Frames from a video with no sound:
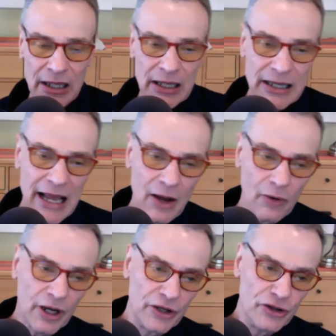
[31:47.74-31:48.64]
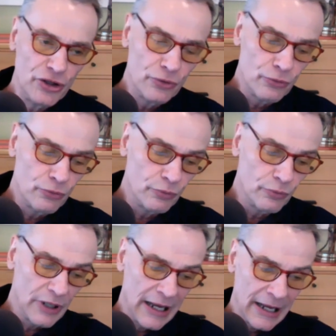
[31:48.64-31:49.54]
Now, can you
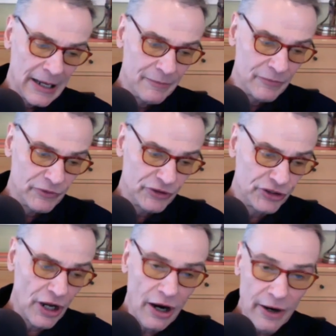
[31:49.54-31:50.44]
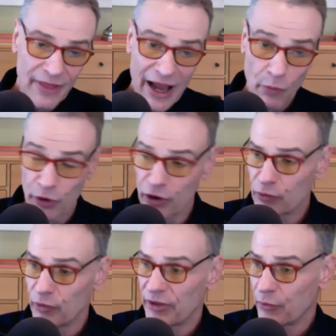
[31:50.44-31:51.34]
tar that word
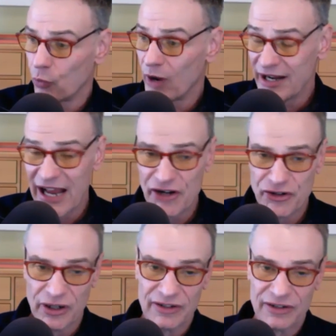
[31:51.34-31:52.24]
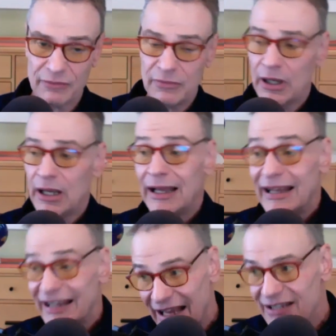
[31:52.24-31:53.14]
with white nationalism?
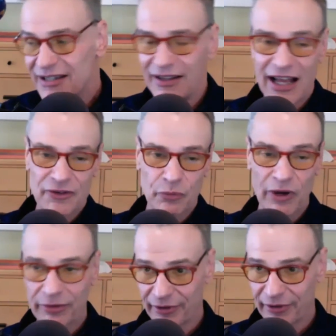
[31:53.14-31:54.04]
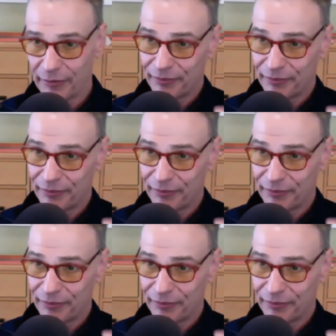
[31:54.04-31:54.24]
Yes, and that's what the